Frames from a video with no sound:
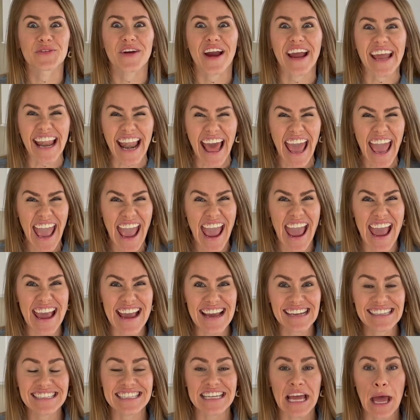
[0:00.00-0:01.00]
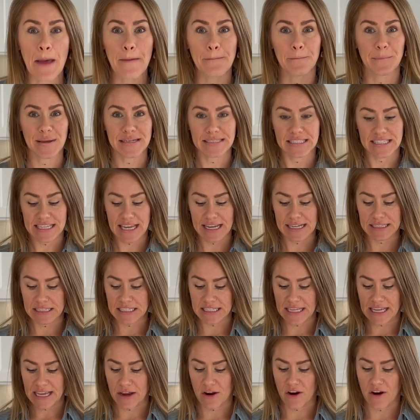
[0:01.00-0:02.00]
right. 8
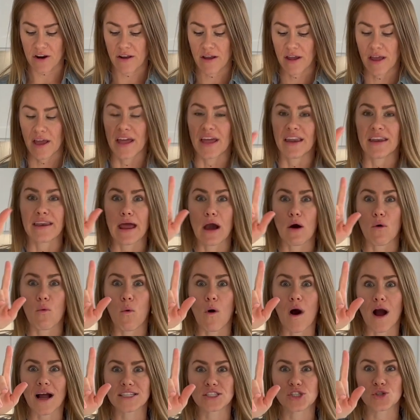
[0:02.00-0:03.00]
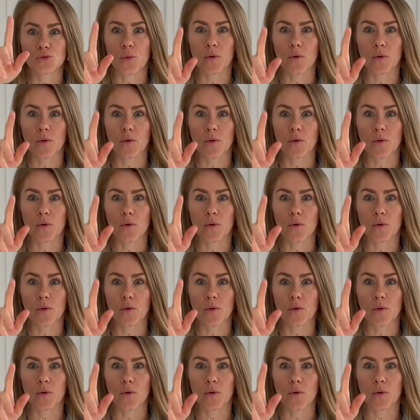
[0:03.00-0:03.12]
biscuits here. Now watch